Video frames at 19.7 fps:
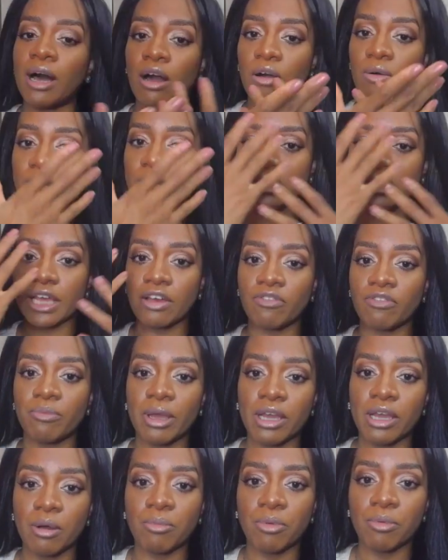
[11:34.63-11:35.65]
I always have
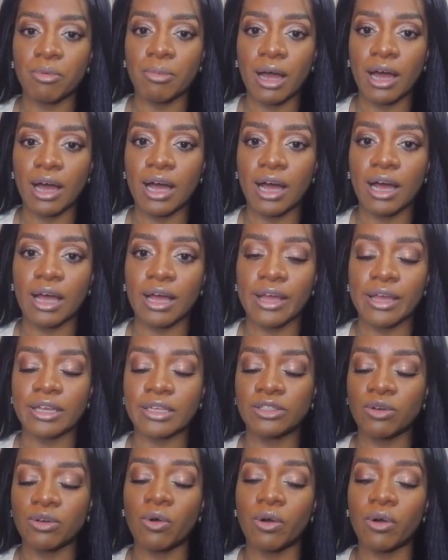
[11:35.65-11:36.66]
makeup on my
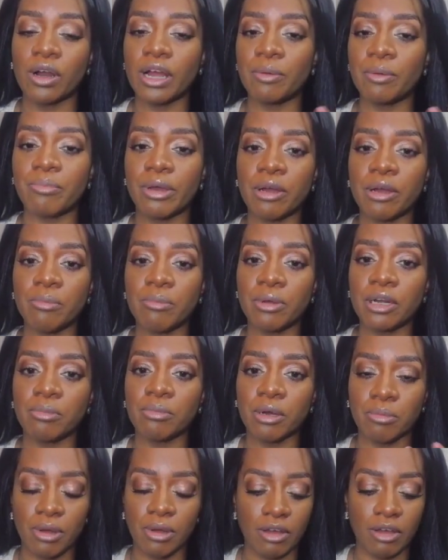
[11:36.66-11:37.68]
eyes, or at bare
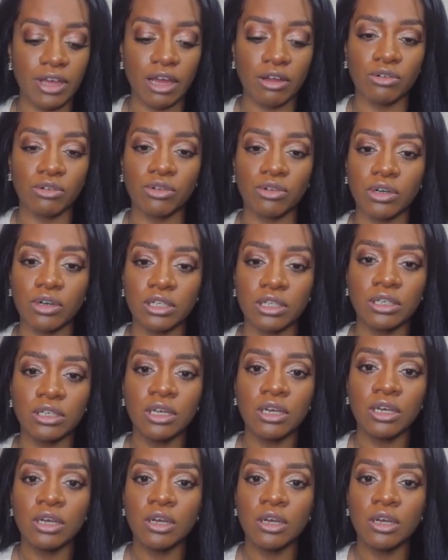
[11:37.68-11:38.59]
minimum, I've got on,